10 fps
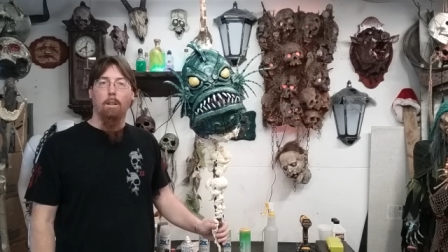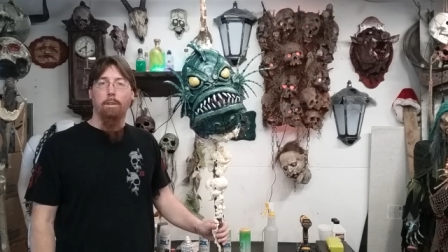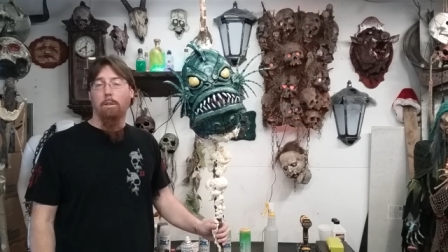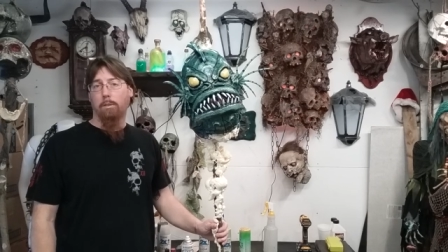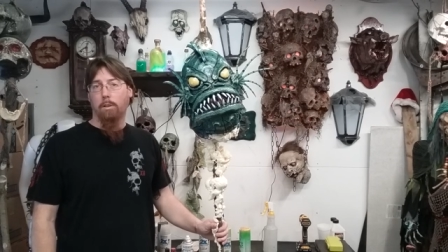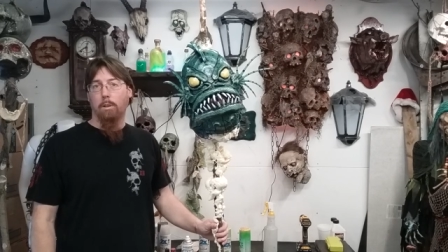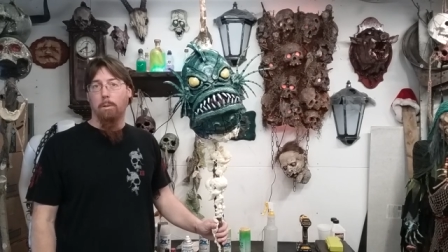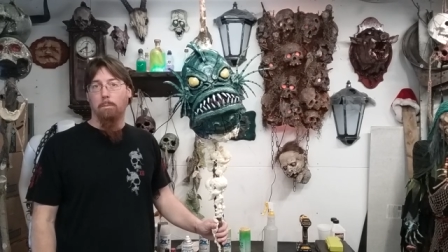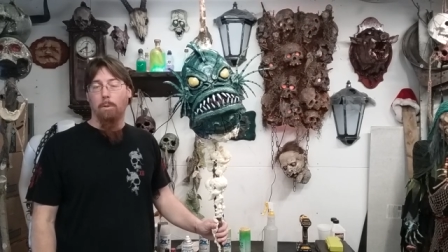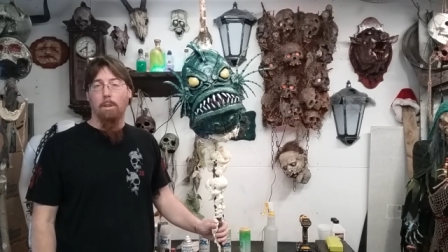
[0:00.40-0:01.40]

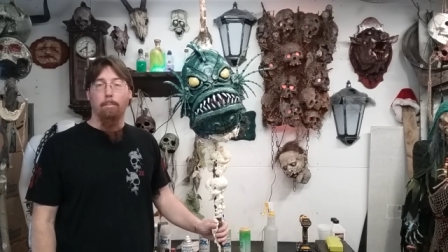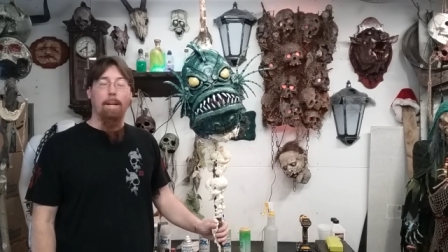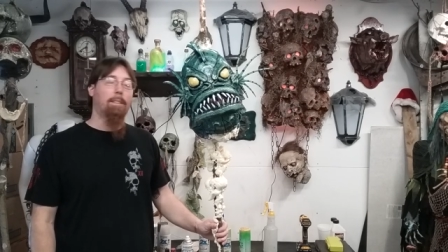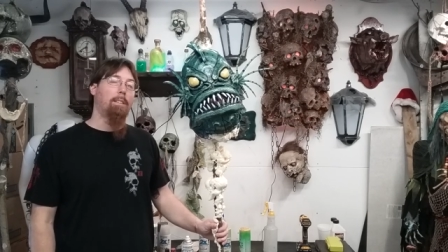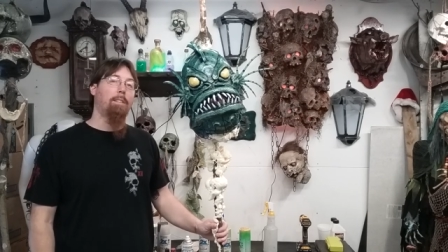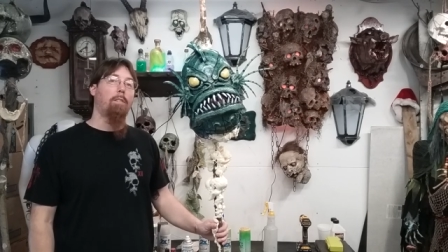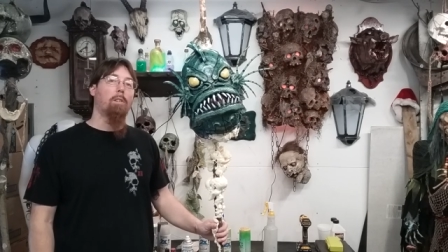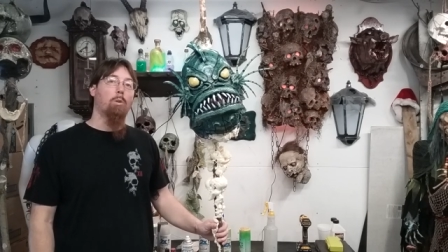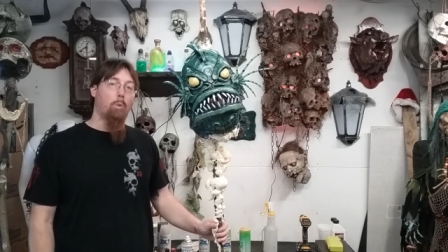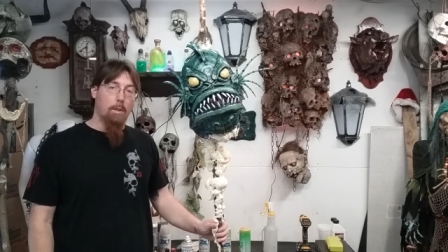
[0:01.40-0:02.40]
YouTubes. Welcome back to yet
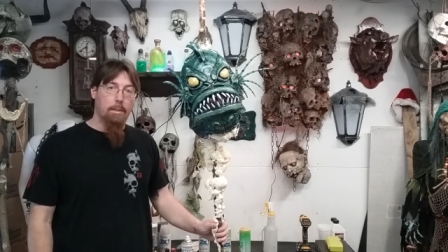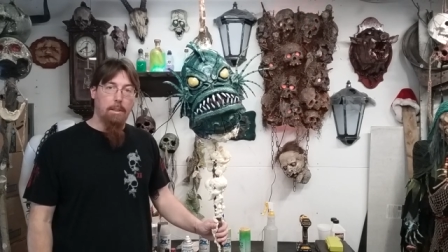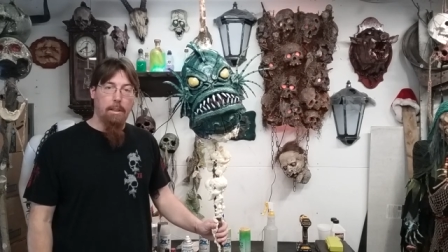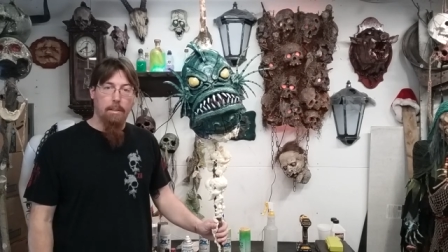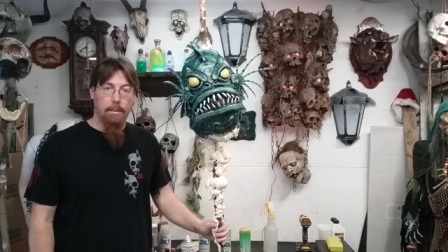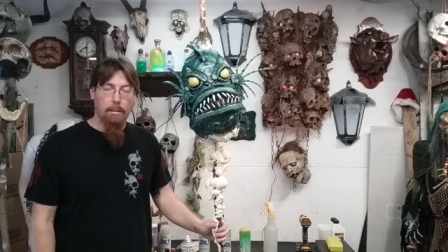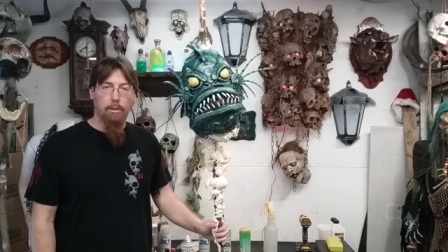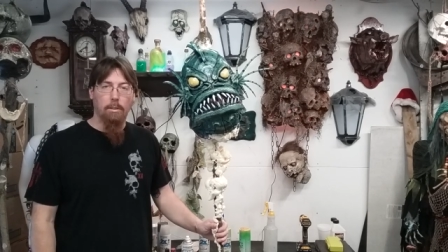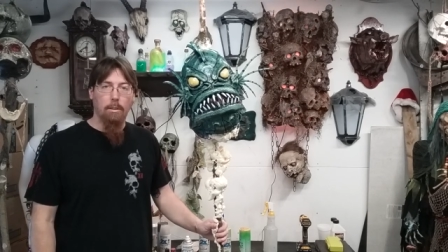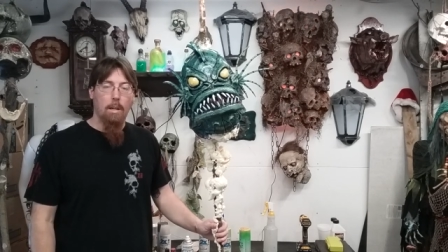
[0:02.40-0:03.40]
another quarantine edition.